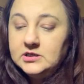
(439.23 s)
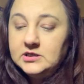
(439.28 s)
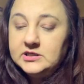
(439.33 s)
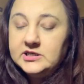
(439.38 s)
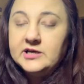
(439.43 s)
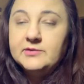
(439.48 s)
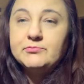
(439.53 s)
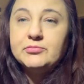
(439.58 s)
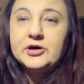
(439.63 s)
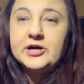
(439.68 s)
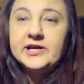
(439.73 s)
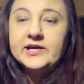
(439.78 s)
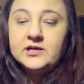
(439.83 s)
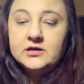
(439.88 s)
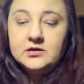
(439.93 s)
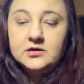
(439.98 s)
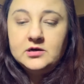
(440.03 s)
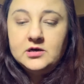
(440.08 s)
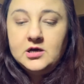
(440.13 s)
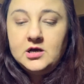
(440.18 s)
Didn't break.
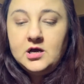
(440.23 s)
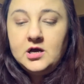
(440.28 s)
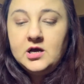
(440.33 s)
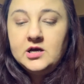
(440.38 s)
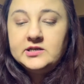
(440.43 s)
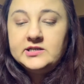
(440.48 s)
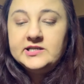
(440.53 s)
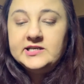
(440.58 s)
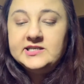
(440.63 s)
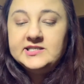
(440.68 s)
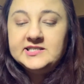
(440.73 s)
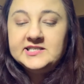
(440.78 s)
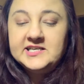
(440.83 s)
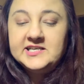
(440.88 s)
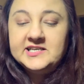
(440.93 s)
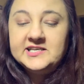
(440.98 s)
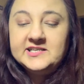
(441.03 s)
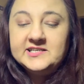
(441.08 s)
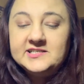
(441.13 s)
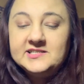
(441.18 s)
This
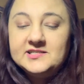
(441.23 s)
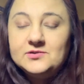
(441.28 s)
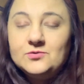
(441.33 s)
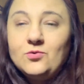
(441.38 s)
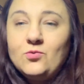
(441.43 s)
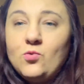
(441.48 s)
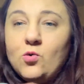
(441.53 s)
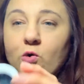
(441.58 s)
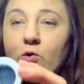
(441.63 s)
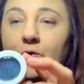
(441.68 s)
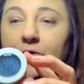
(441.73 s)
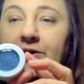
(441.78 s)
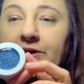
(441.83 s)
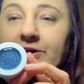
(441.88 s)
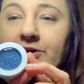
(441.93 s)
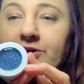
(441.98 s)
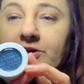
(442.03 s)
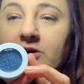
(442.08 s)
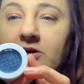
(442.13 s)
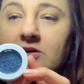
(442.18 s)
is
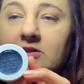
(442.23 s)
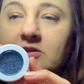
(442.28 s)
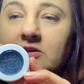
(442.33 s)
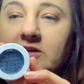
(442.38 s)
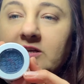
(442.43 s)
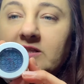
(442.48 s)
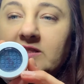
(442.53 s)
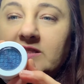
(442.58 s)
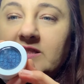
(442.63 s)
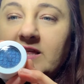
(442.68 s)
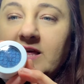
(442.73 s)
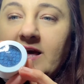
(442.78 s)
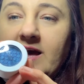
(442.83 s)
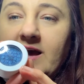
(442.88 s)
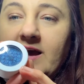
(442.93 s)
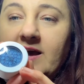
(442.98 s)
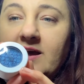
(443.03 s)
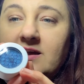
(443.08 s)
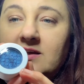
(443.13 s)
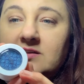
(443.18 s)
Warrior. Look at
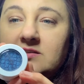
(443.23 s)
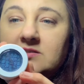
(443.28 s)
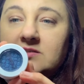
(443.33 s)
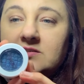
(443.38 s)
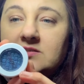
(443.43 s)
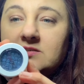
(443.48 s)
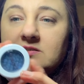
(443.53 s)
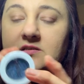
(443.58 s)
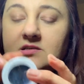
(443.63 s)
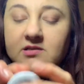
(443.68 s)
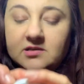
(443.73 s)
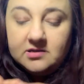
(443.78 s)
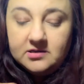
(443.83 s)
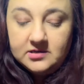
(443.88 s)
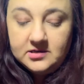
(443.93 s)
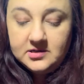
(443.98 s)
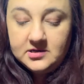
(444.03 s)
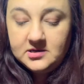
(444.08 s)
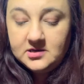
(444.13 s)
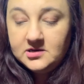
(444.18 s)
that.
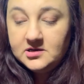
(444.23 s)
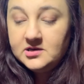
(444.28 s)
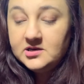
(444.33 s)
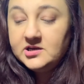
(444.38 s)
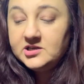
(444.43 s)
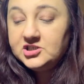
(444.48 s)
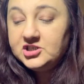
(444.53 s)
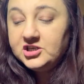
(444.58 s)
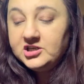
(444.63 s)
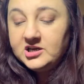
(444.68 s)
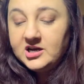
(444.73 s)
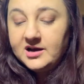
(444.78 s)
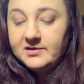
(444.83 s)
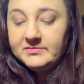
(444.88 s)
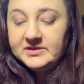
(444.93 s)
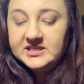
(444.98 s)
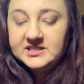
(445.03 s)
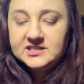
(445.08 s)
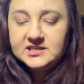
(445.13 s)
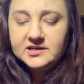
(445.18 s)
Should have got
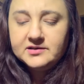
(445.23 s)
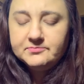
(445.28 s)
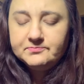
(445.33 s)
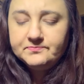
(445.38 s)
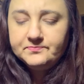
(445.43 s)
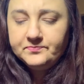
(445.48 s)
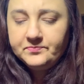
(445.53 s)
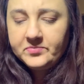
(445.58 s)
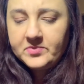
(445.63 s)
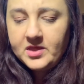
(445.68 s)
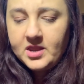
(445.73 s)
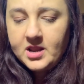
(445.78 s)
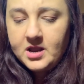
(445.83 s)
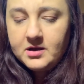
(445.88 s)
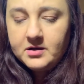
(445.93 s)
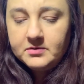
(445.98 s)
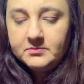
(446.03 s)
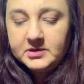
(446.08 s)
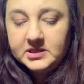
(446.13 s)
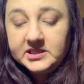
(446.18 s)
me some.
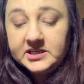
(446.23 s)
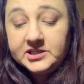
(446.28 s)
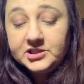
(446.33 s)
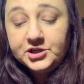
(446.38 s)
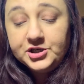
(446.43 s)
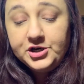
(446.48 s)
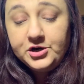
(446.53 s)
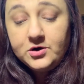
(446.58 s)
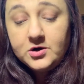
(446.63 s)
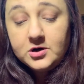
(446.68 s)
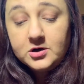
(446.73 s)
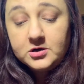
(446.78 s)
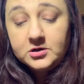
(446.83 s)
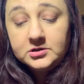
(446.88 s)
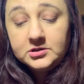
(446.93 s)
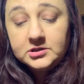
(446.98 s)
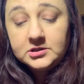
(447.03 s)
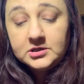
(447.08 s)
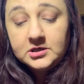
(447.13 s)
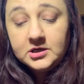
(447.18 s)
But these are
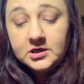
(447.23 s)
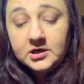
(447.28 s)
y'all's.